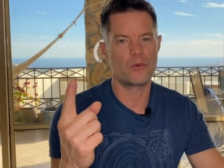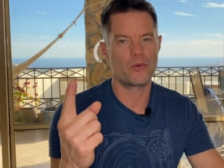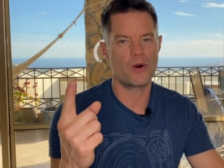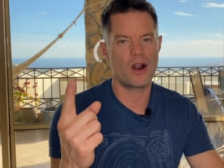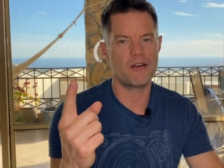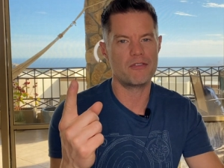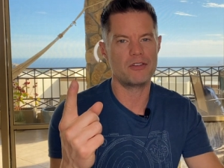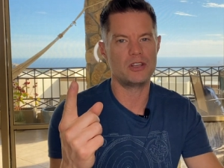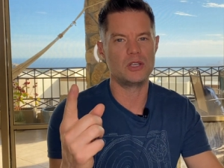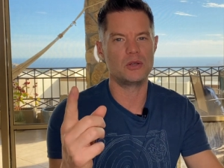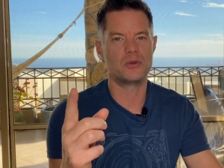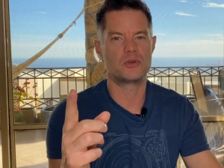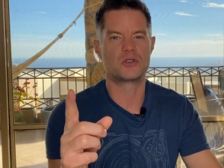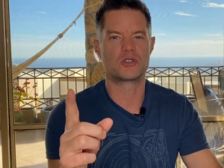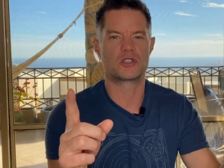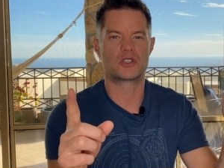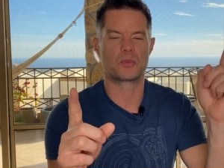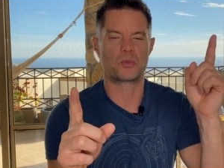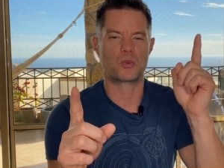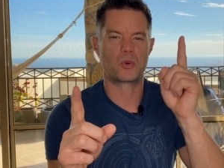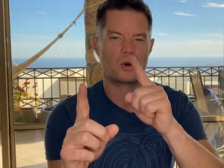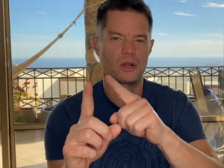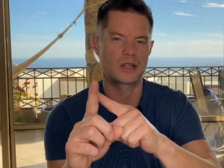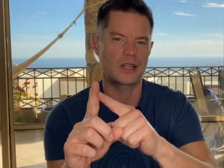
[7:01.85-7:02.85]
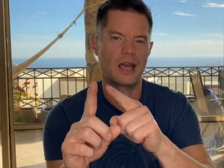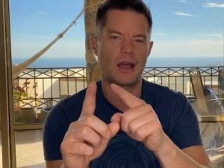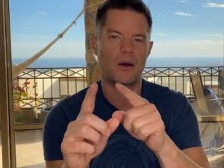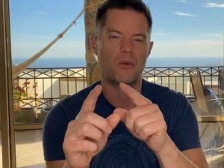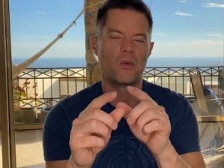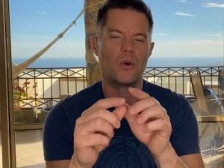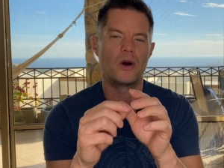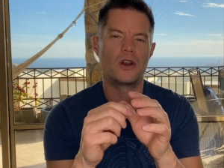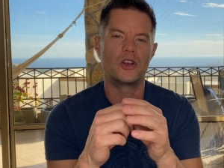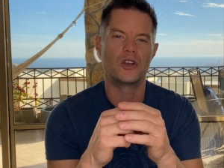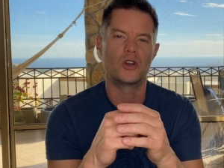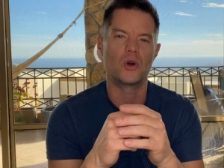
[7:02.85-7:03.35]
revenue to support that
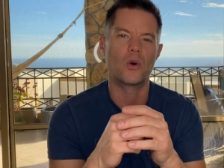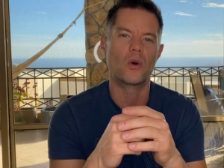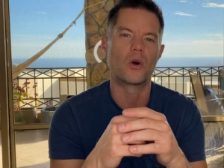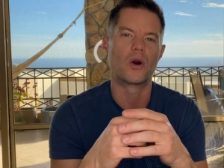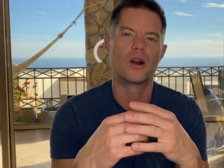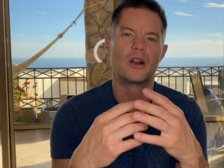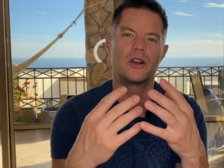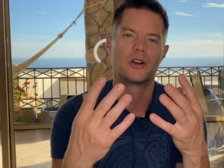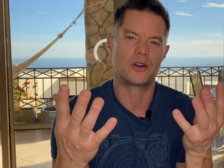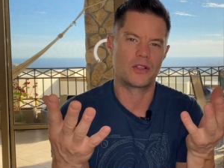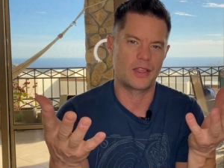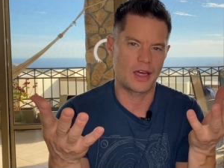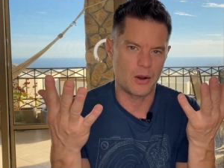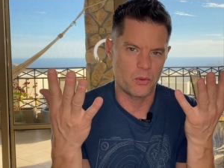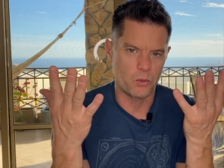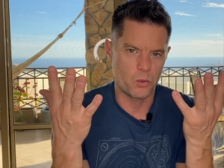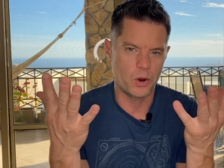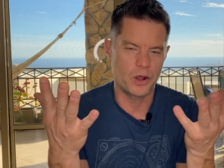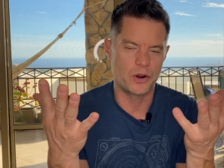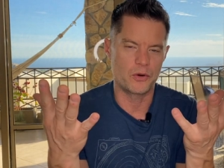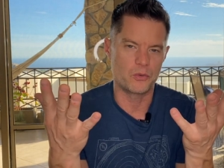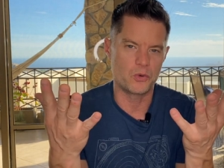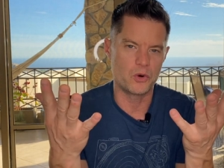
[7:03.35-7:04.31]
one door under that one